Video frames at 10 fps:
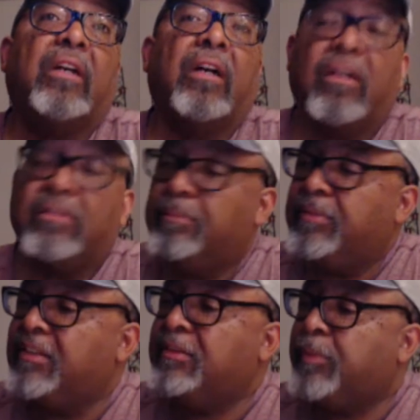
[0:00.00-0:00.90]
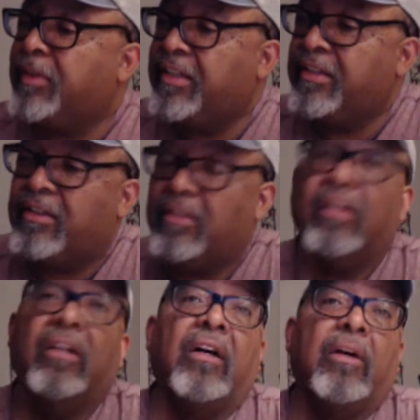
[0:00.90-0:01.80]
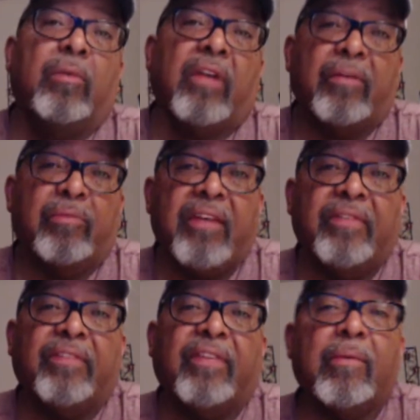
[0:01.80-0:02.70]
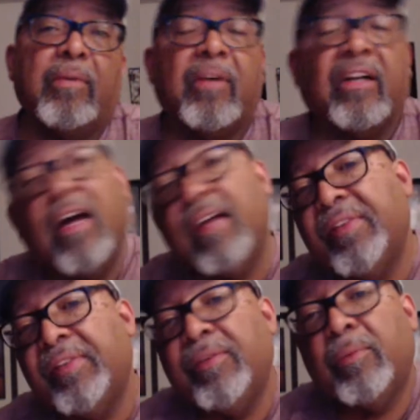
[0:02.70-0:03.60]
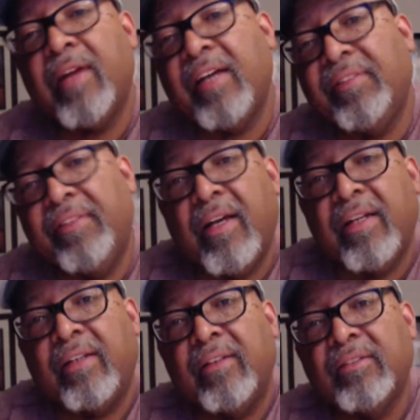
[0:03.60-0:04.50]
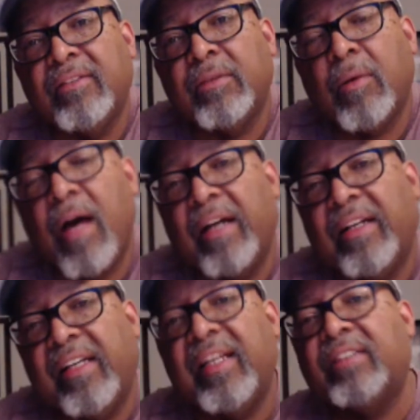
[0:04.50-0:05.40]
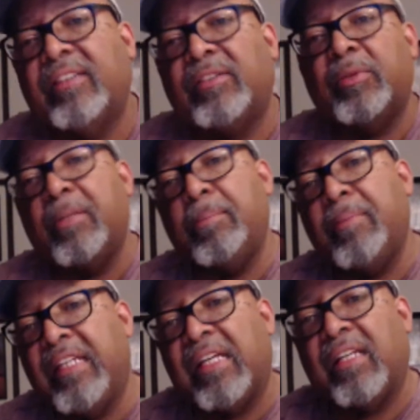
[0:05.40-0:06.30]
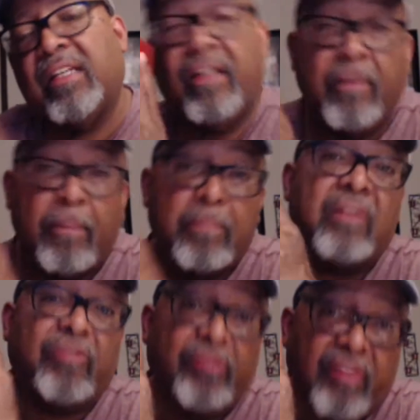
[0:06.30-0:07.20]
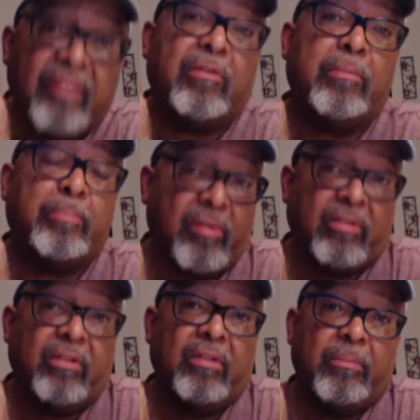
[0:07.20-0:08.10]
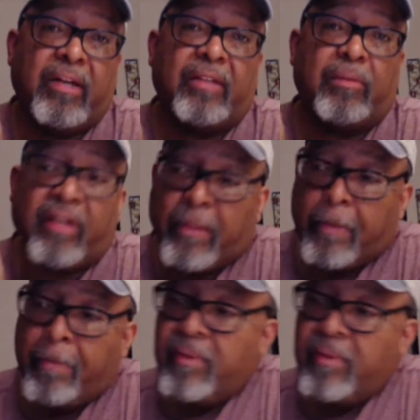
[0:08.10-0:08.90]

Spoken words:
But this book here, when I read this, I went, my God, this is what I studied. So I connected to it immediately. My favorite book, by the way.